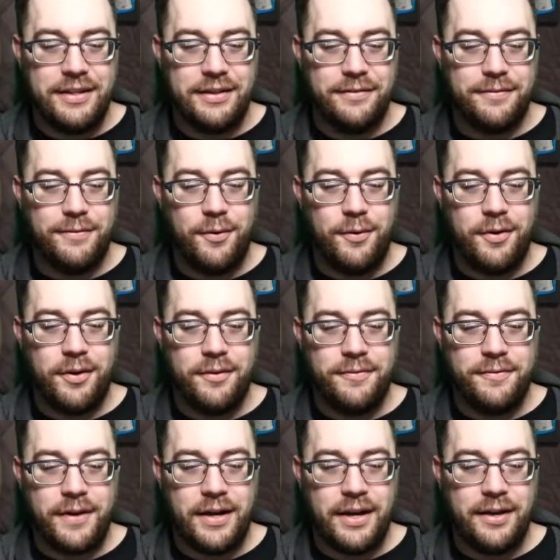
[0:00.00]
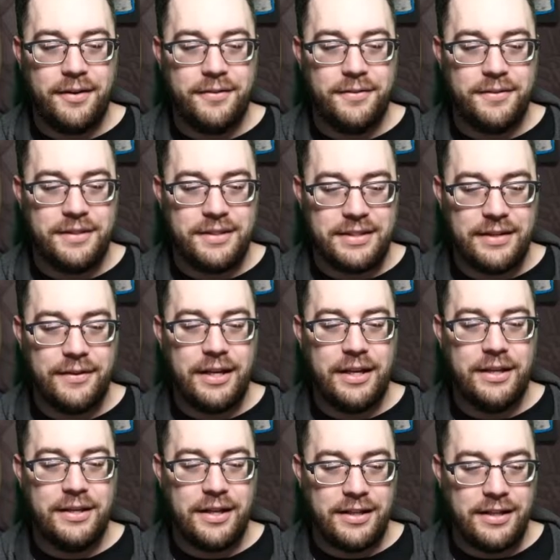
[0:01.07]
4, 5, 6, 7, 8,
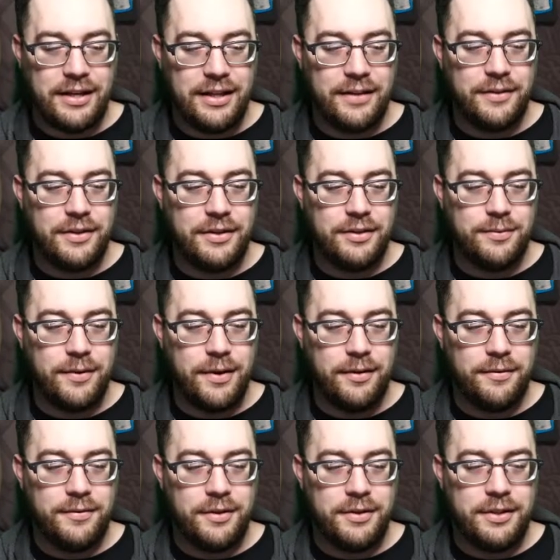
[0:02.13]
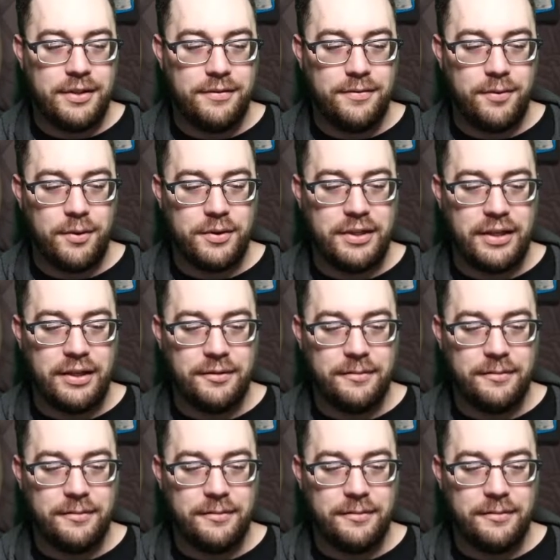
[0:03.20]
9, 10, 11, 12, 13, 14.